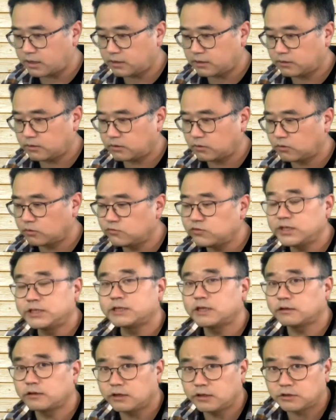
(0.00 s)
or
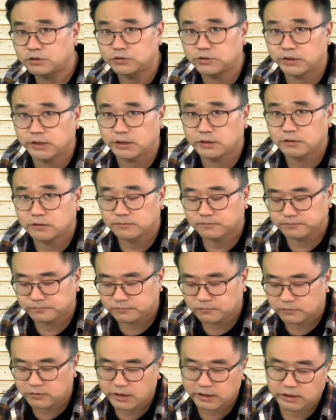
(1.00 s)
recent histories
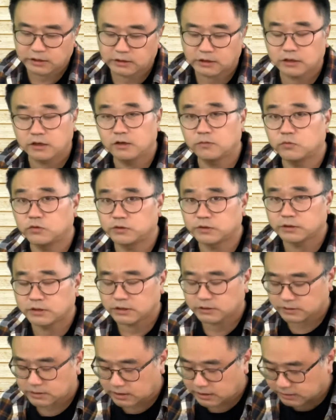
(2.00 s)
rather than Hebrews and
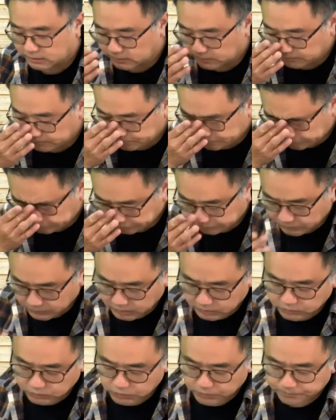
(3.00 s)
Israelites.
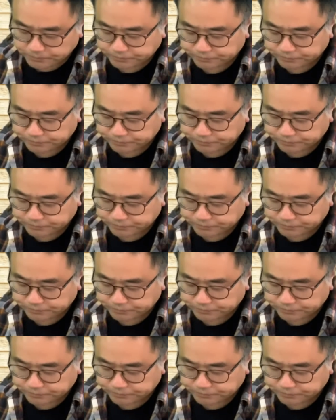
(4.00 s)
So,